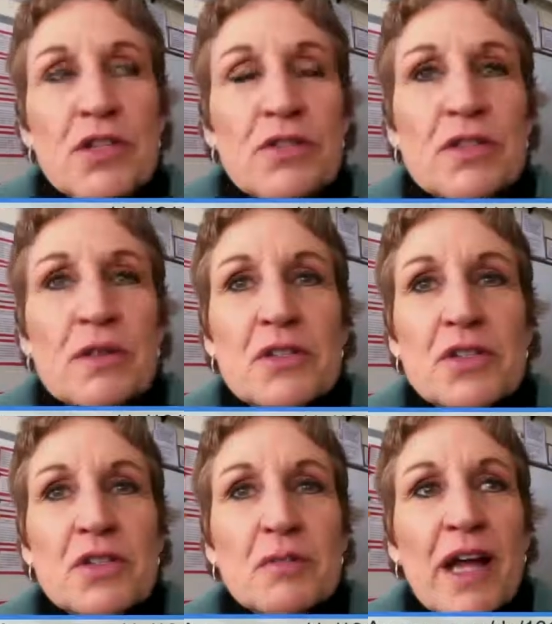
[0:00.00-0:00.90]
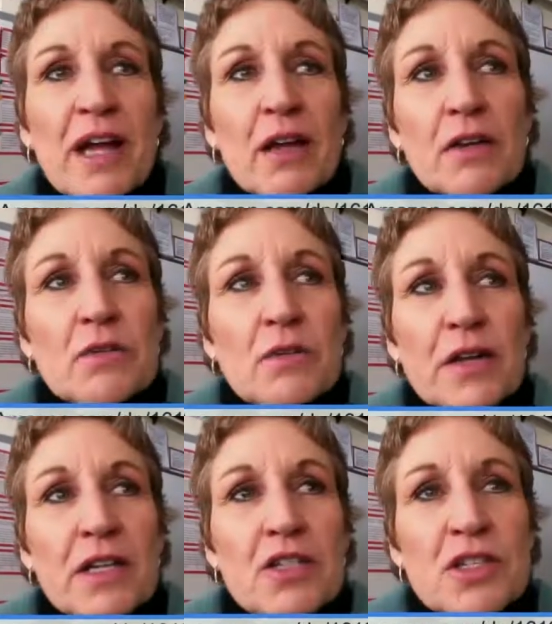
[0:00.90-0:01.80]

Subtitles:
She's a black Ecuadorian.